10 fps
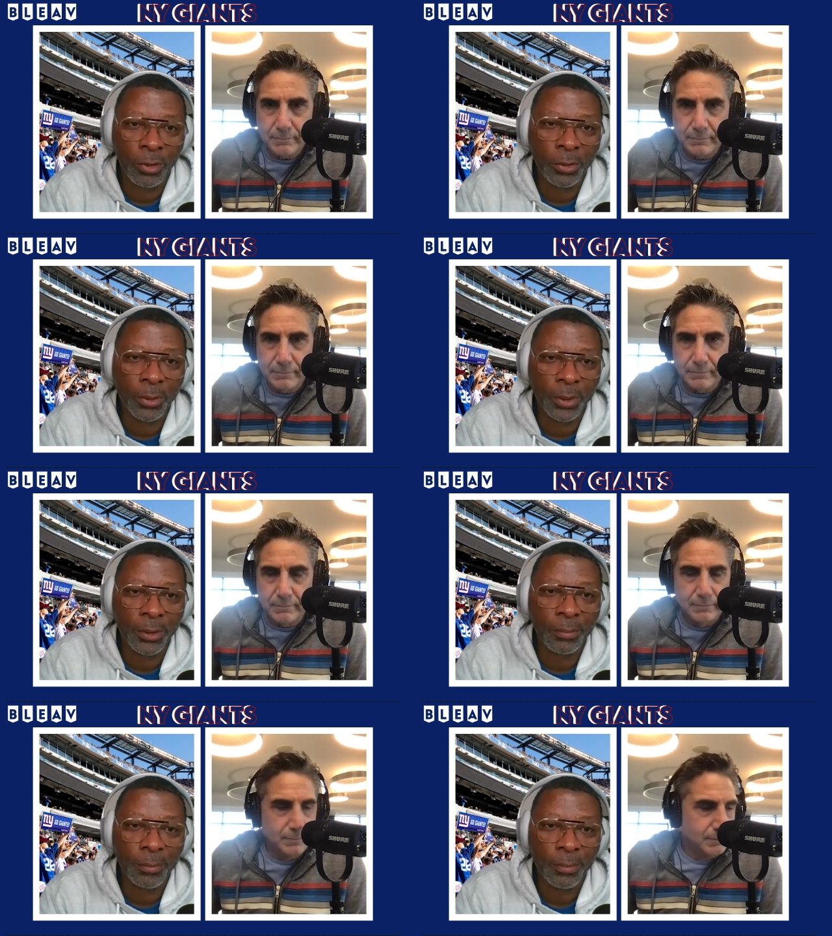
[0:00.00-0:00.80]
Speaker 1: to do it
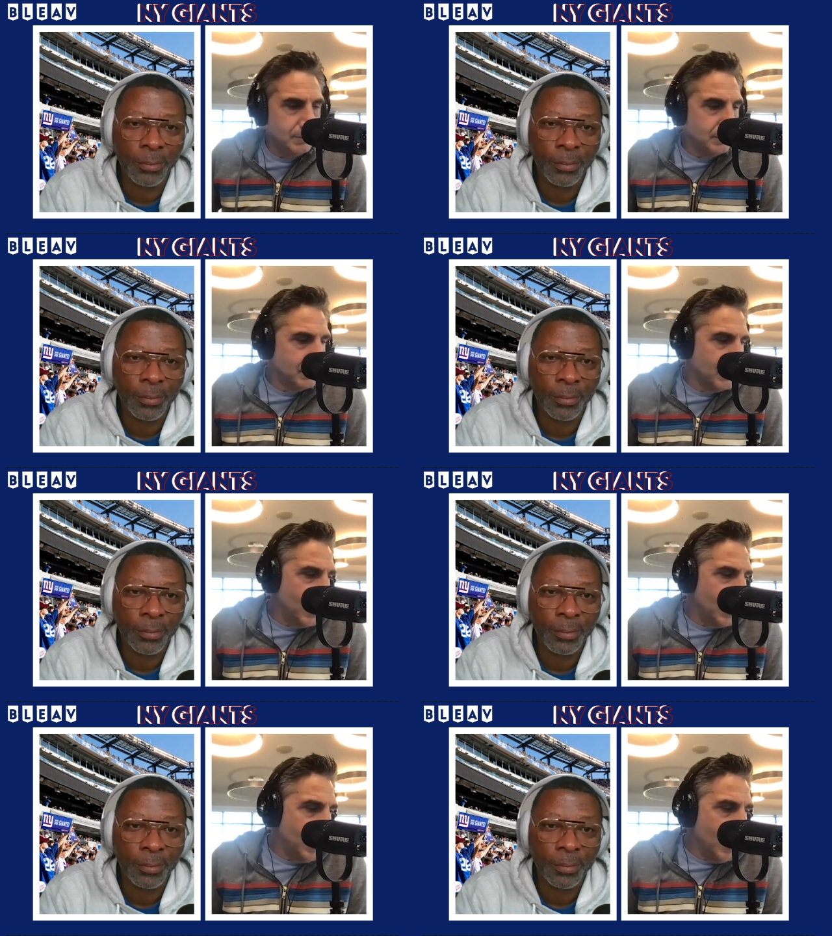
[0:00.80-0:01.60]

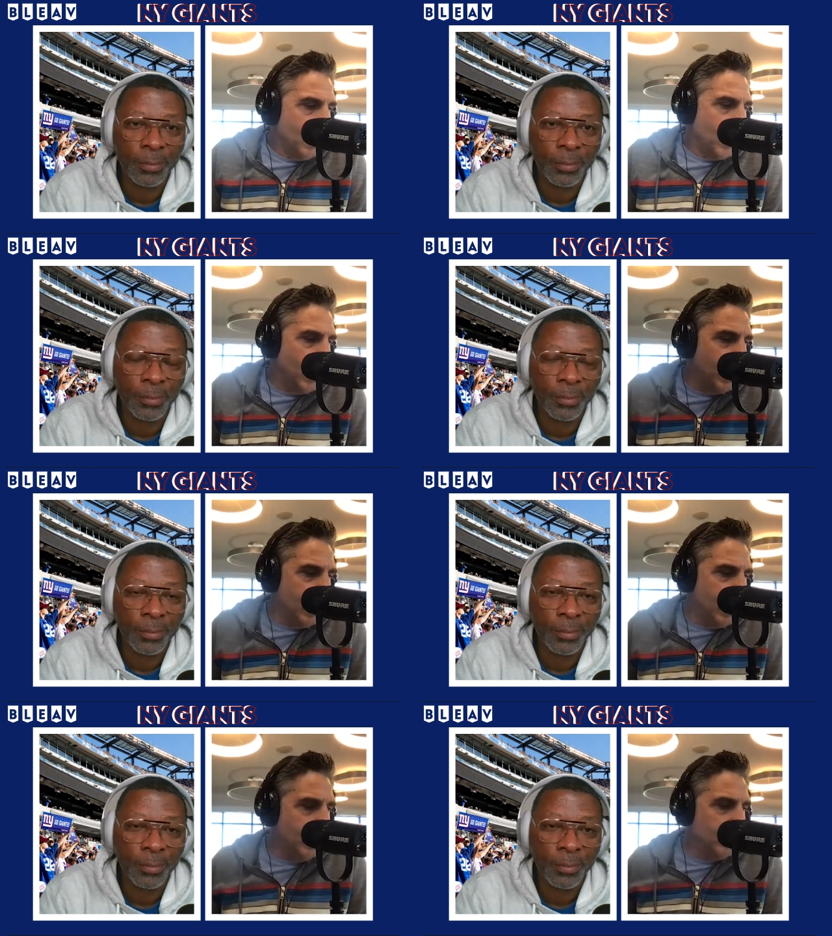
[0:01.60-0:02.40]
Speaker 2: want
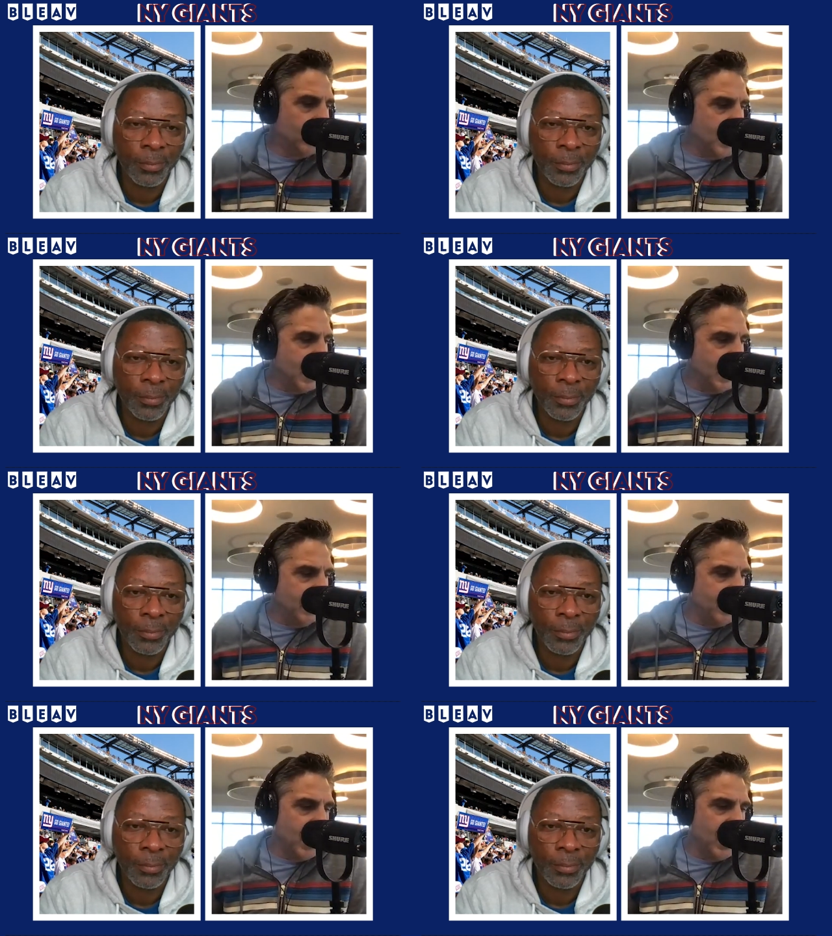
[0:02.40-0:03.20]
to uh, remind
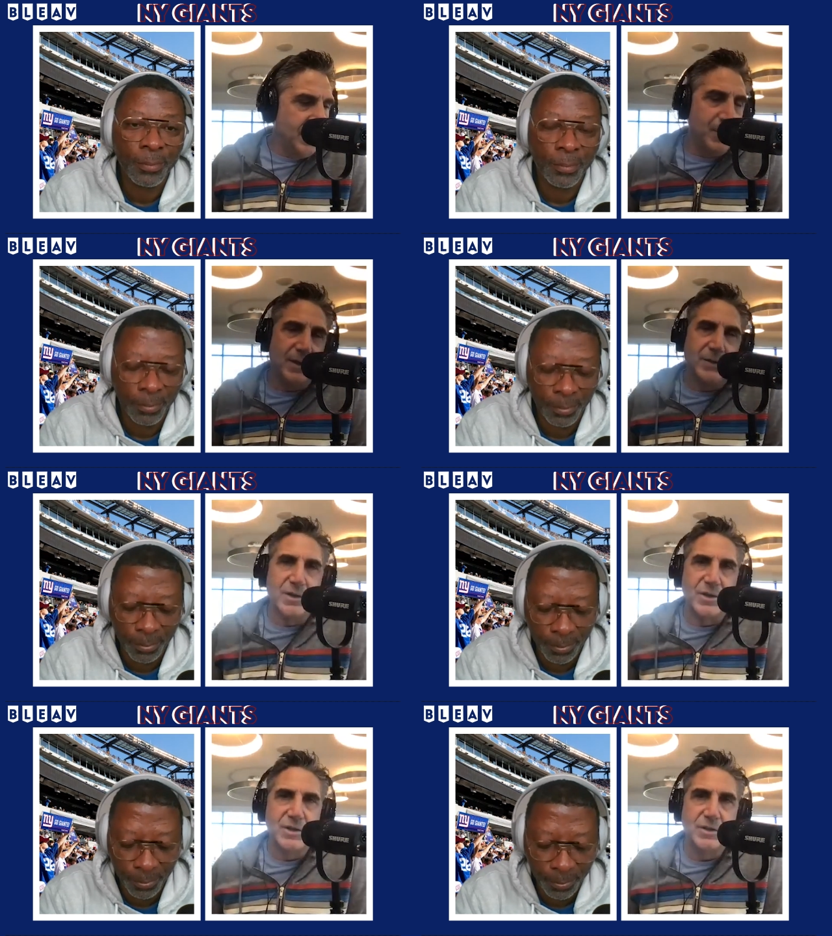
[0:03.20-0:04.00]
everybody about
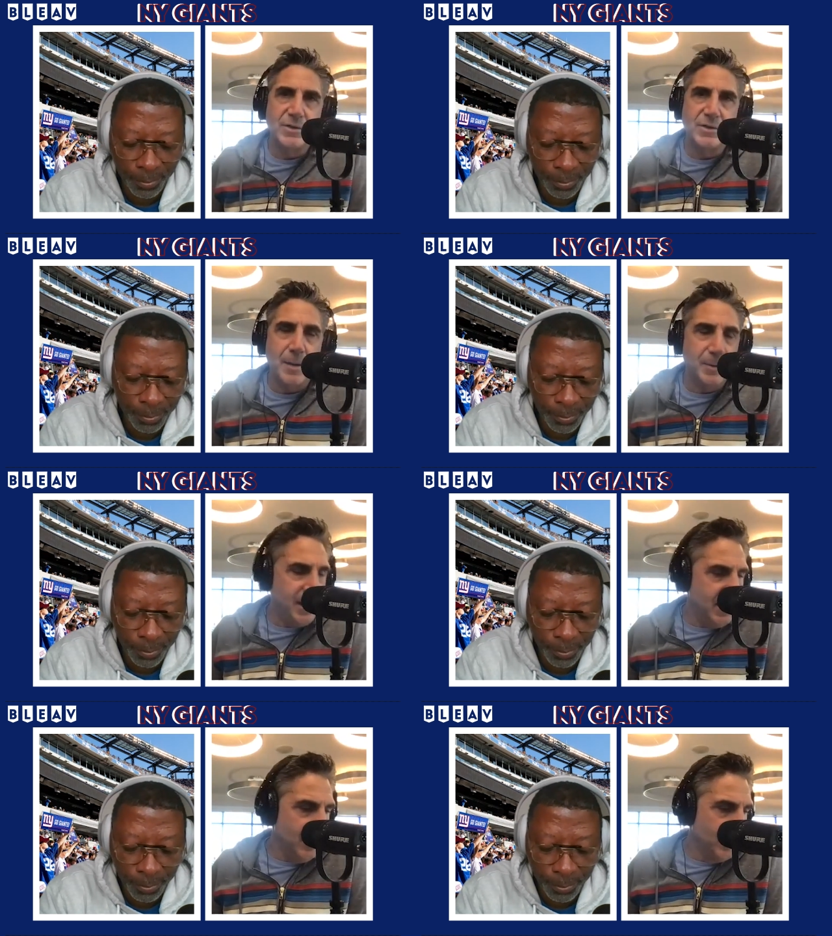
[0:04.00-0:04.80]
this time of
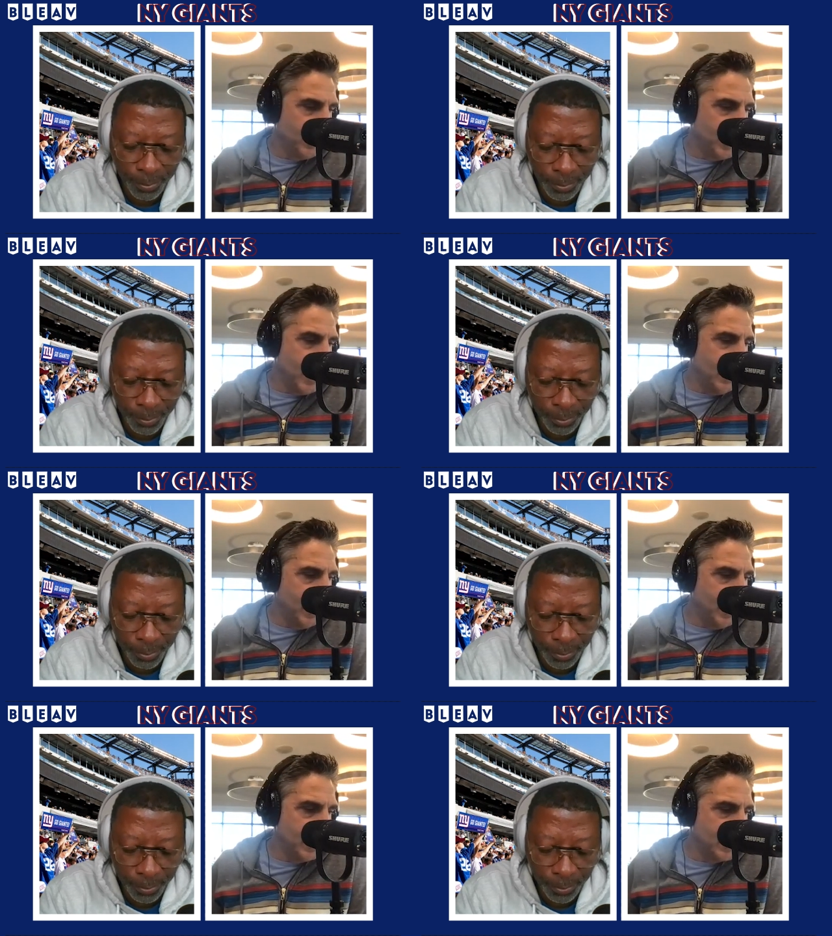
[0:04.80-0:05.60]
year with the
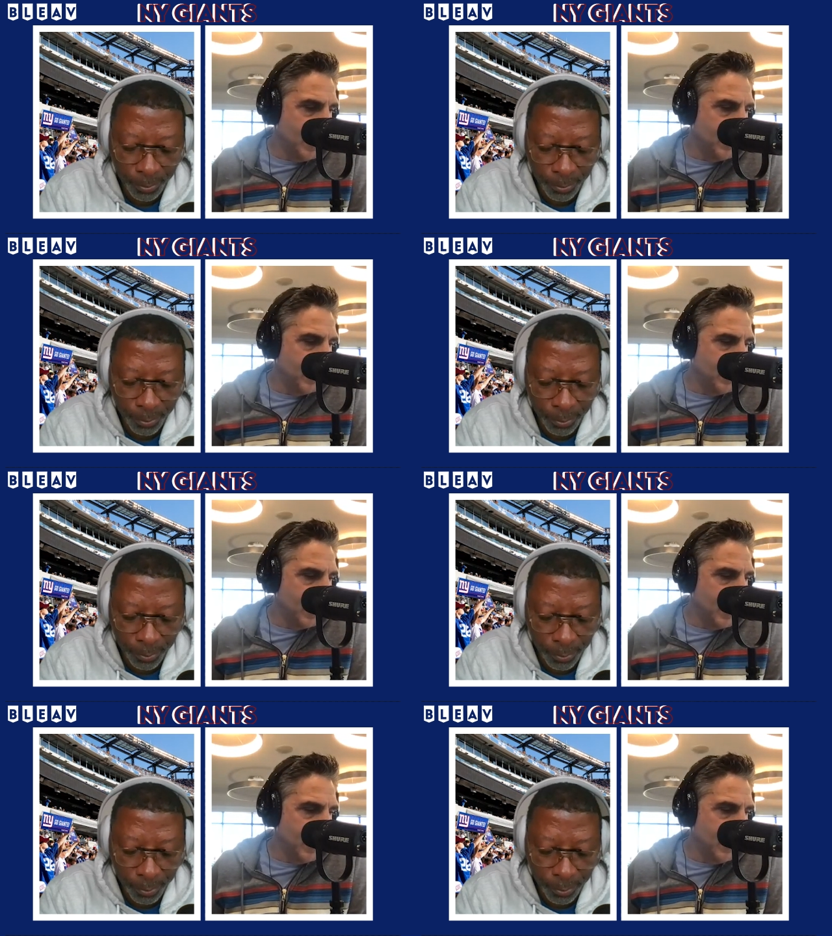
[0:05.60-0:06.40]
holidays coming
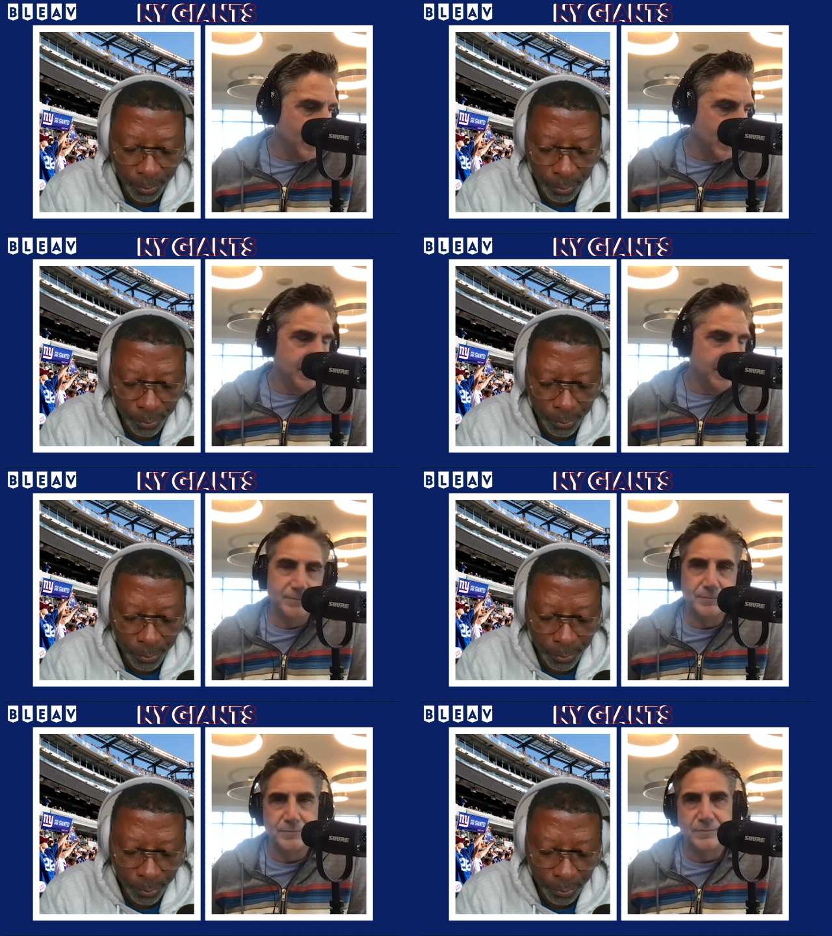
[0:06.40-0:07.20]
and uh,
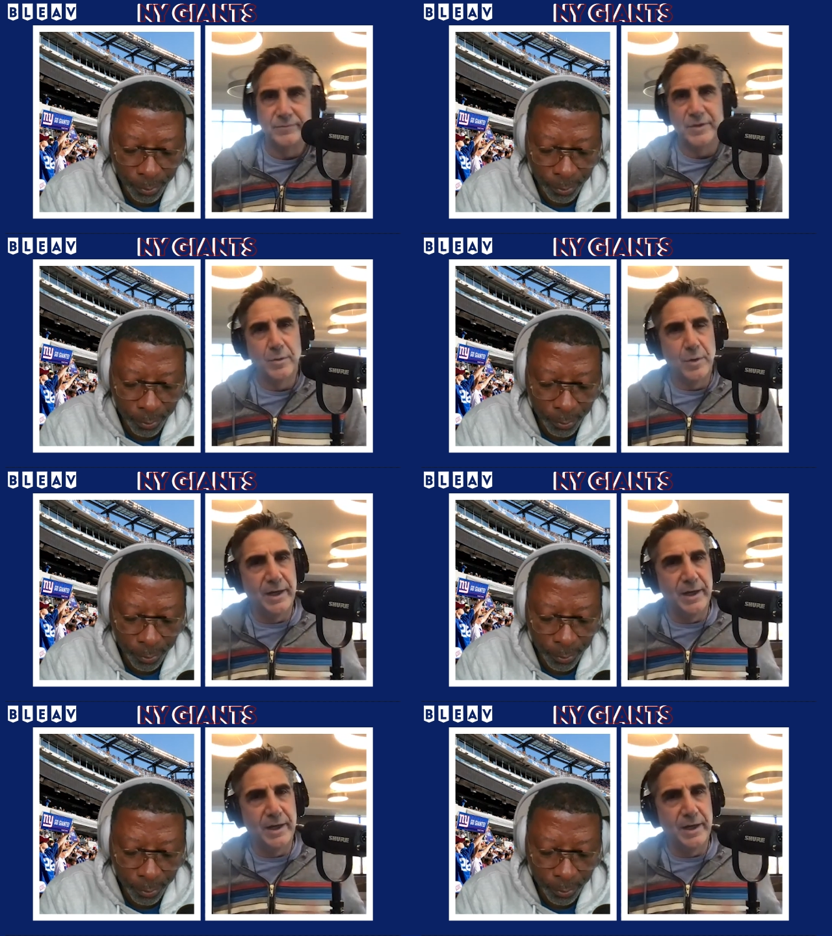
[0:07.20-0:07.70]
you don't want